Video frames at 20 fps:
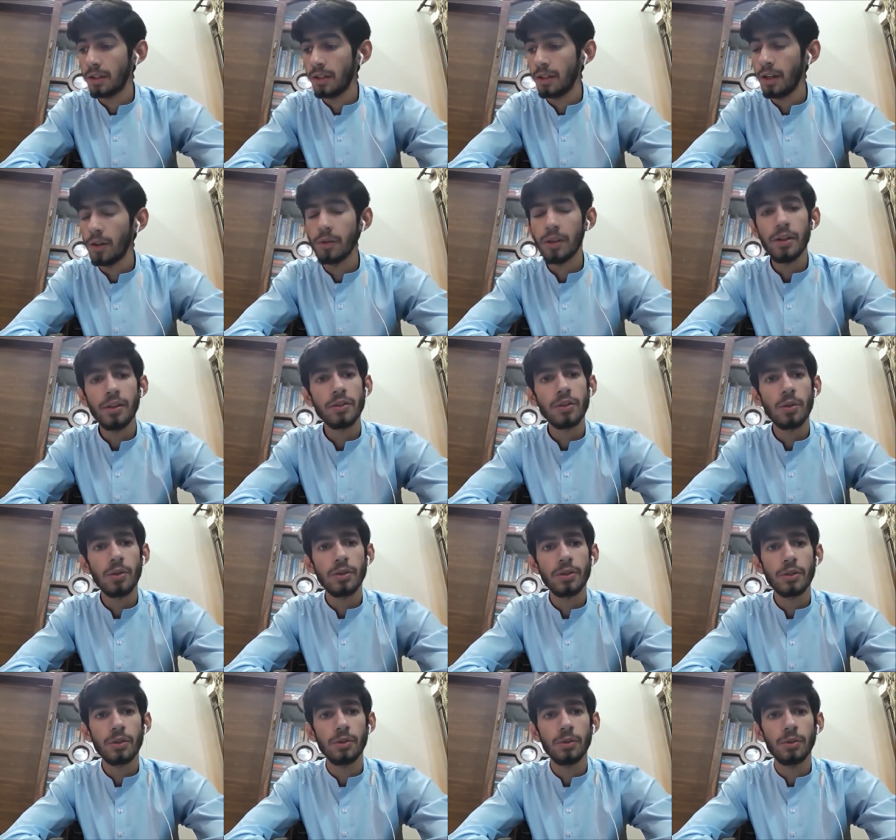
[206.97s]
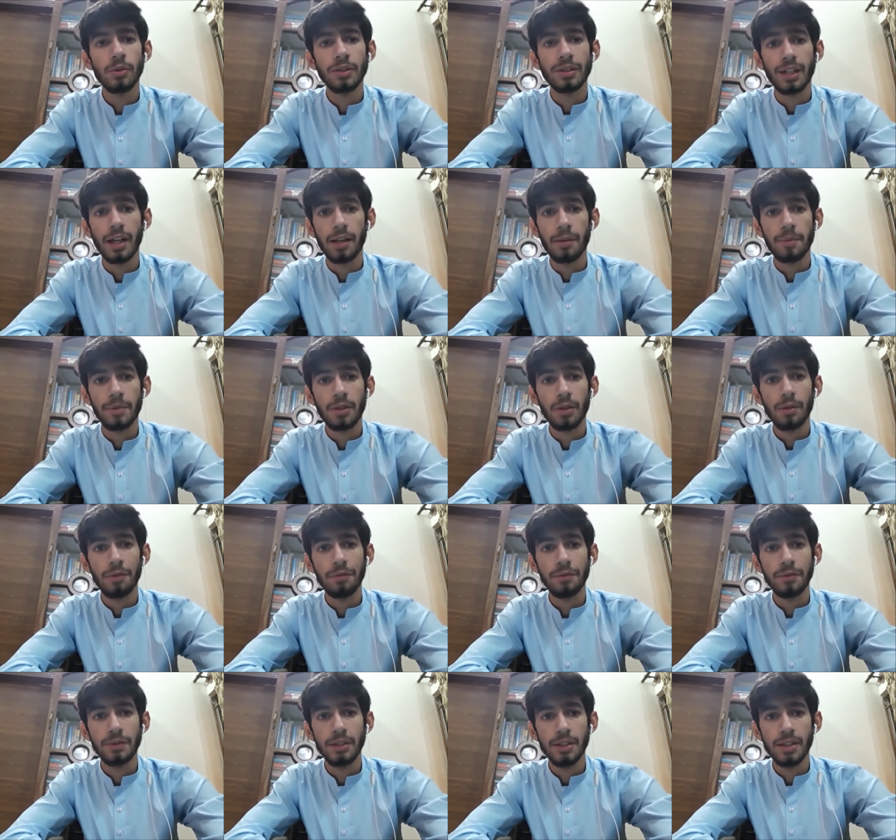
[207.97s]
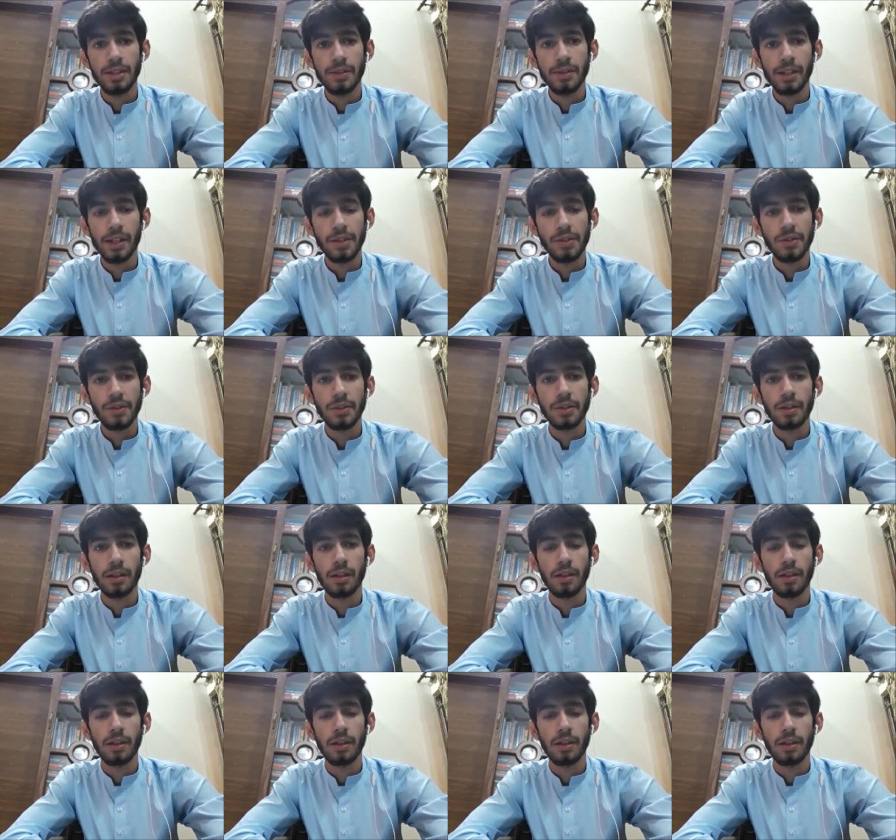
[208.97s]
now there is also types of these tests.